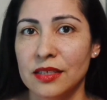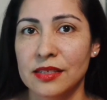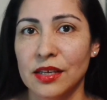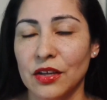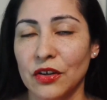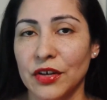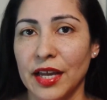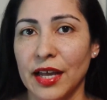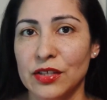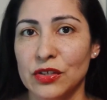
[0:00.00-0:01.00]
testicular
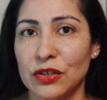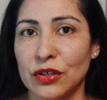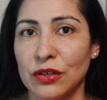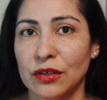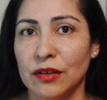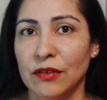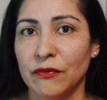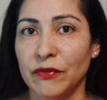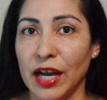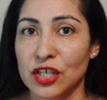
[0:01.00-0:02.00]
cancer
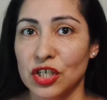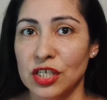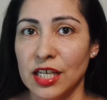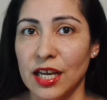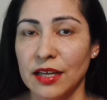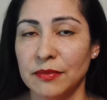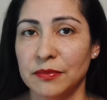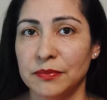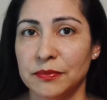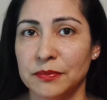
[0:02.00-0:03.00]
fashion day
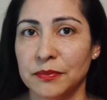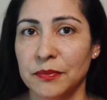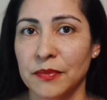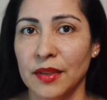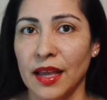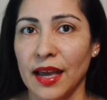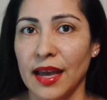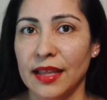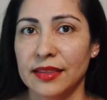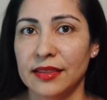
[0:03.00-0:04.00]

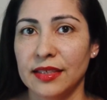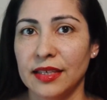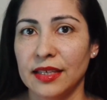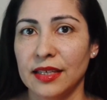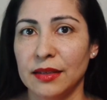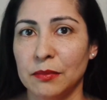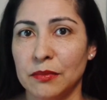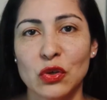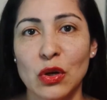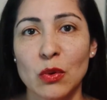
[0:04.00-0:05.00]
and the
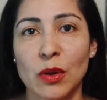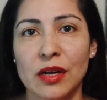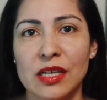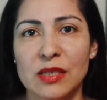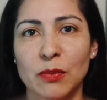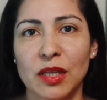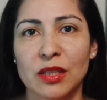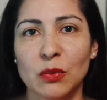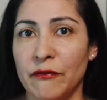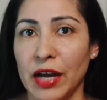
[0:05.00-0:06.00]
stroke awareness
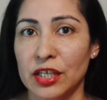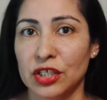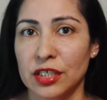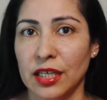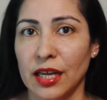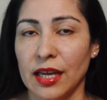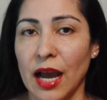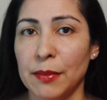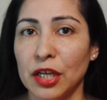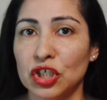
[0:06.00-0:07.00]
month fashion day.
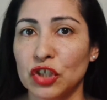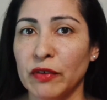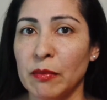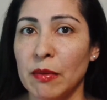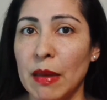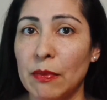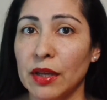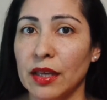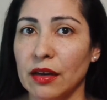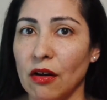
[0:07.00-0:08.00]
I'm not sure if I'm going to be able
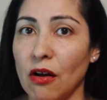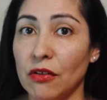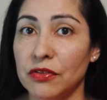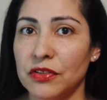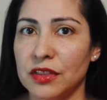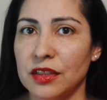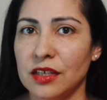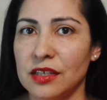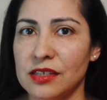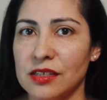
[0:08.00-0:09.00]
to get all
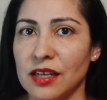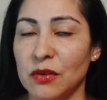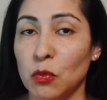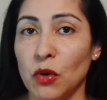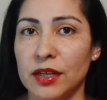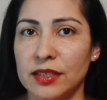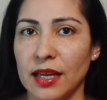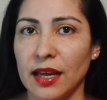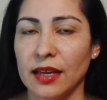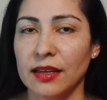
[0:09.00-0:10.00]
this in one
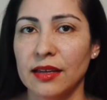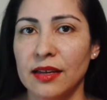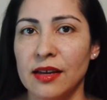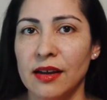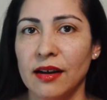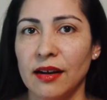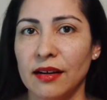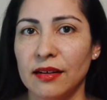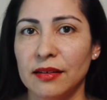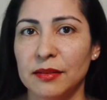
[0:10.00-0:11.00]
day,
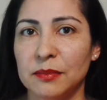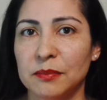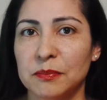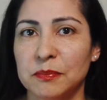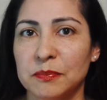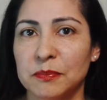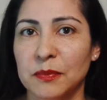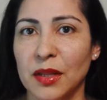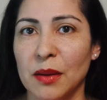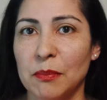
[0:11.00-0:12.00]

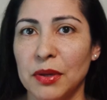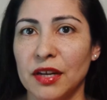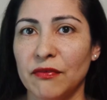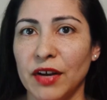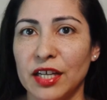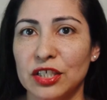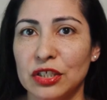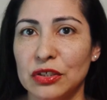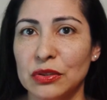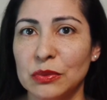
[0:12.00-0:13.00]
but if I
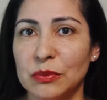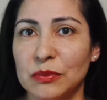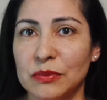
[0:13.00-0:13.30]
do,